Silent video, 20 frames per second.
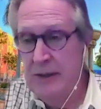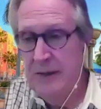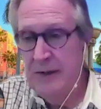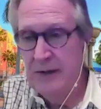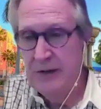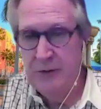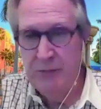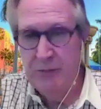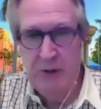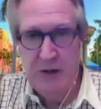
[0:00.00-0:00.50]

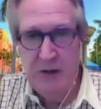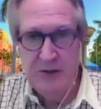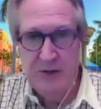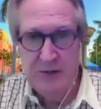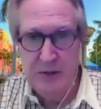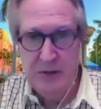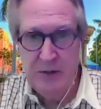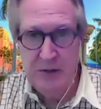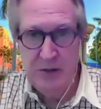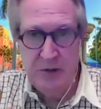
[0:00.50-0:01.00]
express
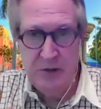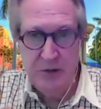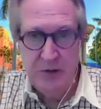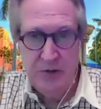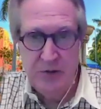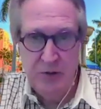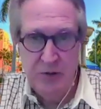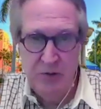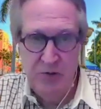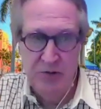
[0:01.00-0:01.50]
their
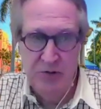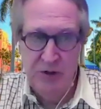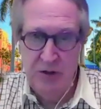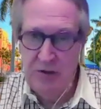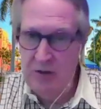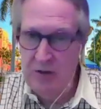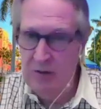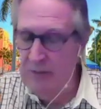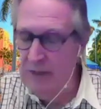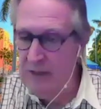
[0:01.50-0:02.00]
concerns share
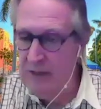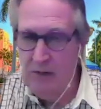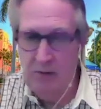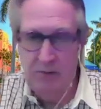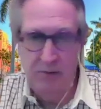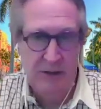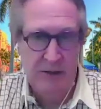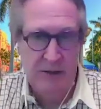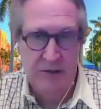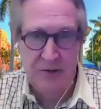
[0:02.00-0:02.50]
their medical
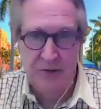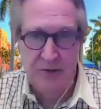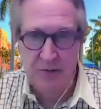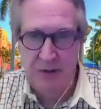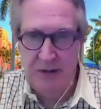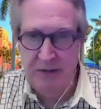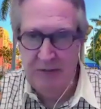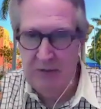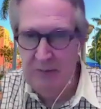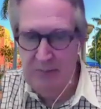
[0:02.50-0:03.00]
records
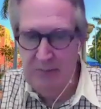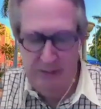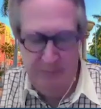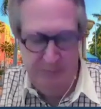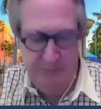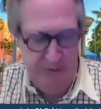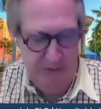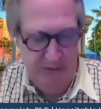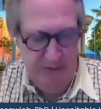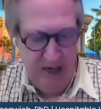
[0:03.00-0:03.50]
whatever it might be